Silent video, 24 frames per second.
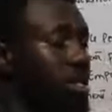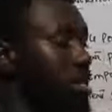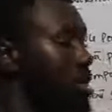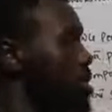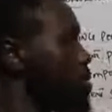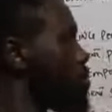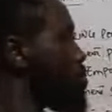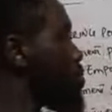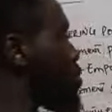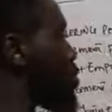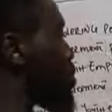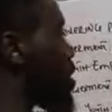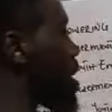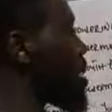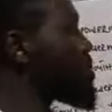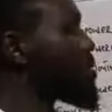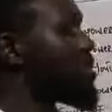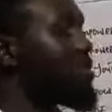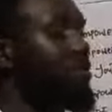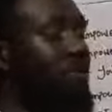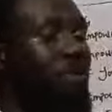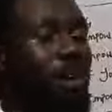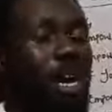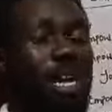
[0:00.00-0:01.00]
these
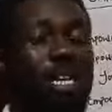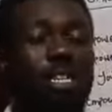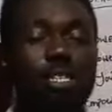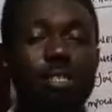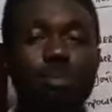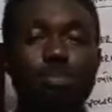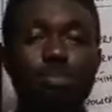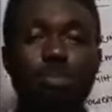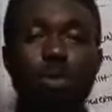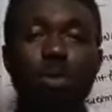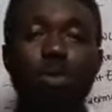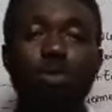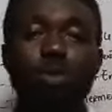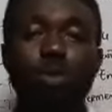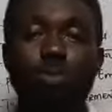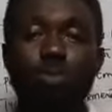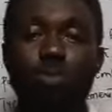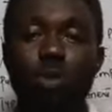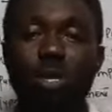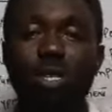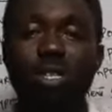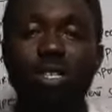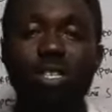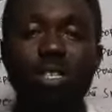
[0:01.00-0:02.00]
programs fight
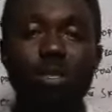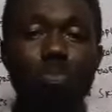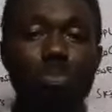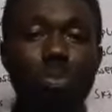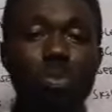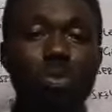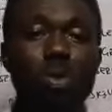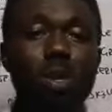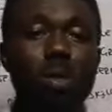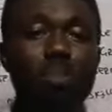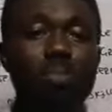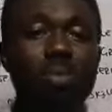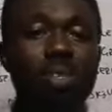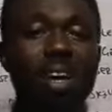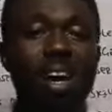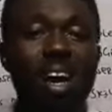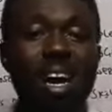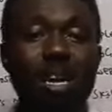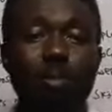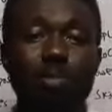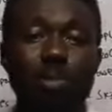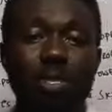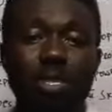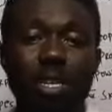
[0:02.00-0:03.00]
boredom. When these programs are
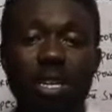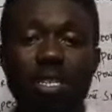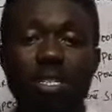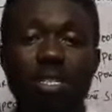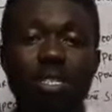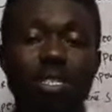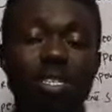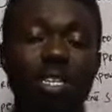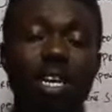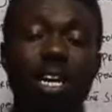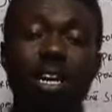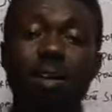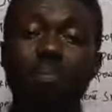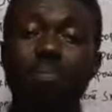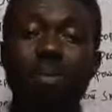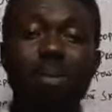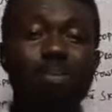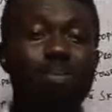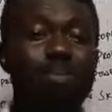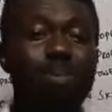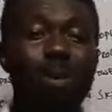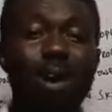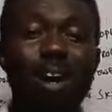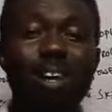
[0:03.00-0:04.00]
absent,
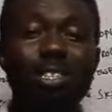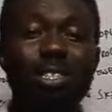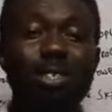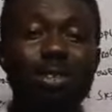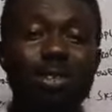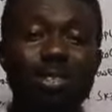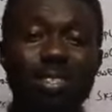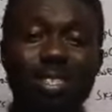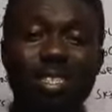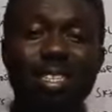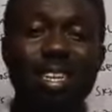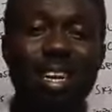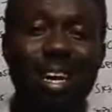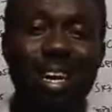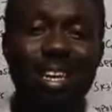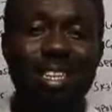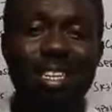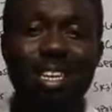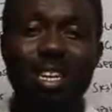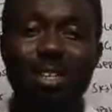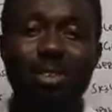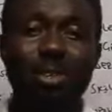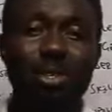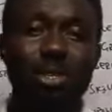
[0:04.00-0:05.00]
people are just there.
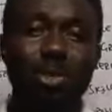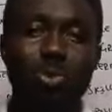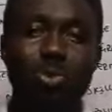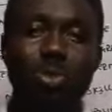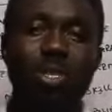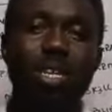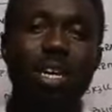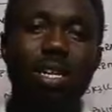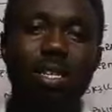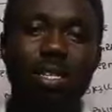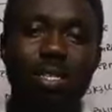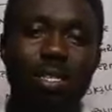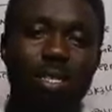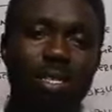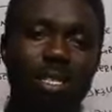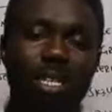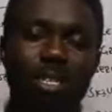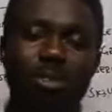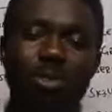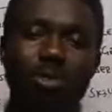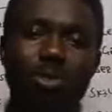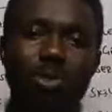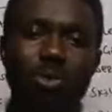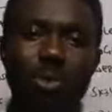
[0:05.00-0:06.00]
They are not doing anything.
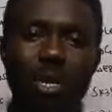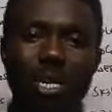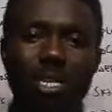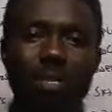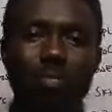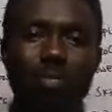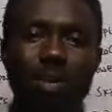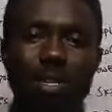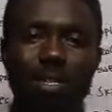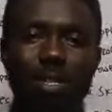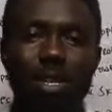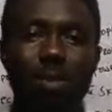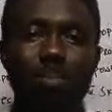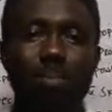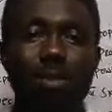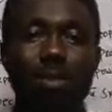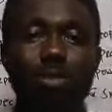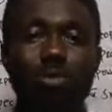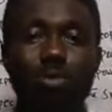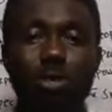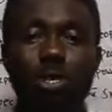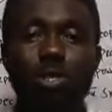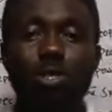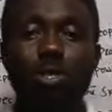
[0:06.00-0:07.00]
They don't know any better.
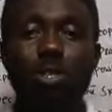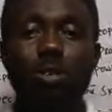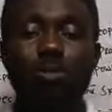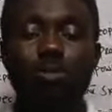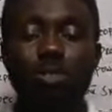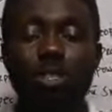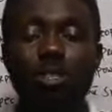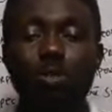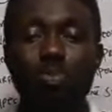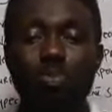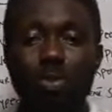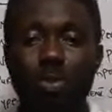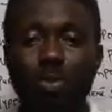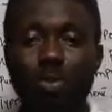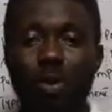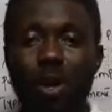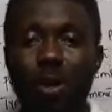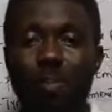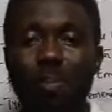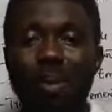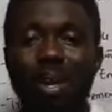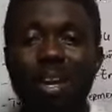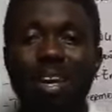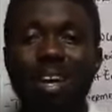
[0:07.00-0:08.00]
But creation of this
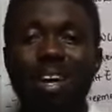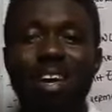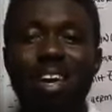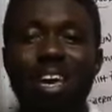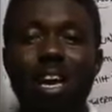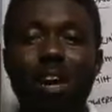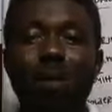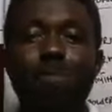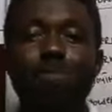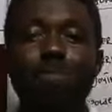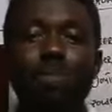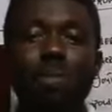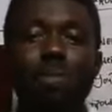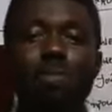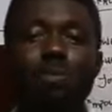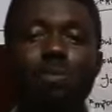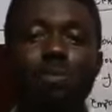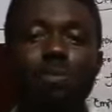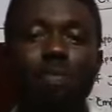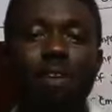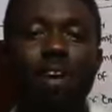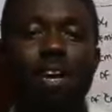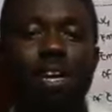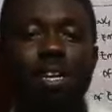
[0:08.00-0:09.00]
program helps
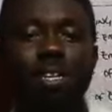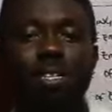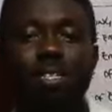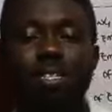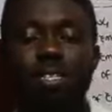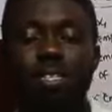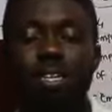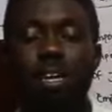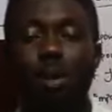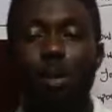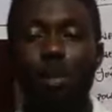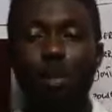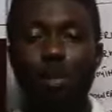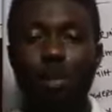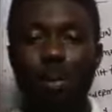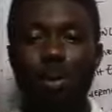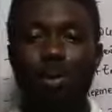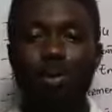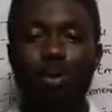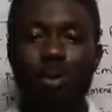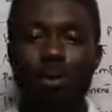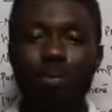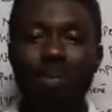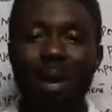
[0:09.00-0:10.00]
fight
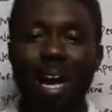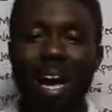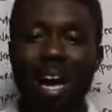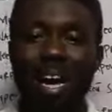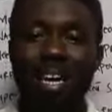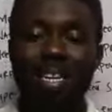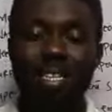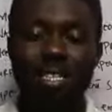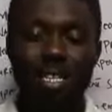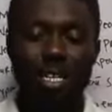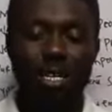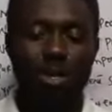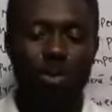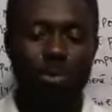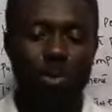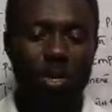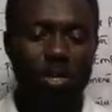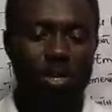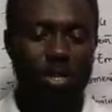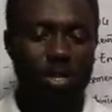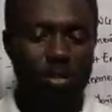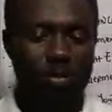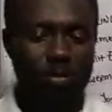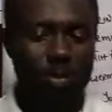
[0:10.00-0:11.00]
boredom and
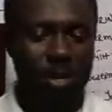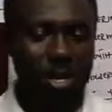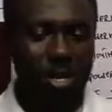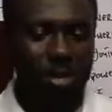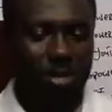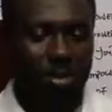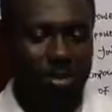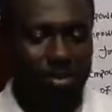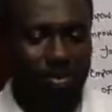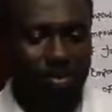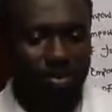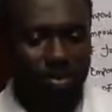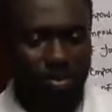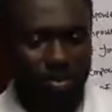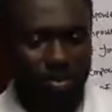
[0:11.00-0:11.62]
restiveness.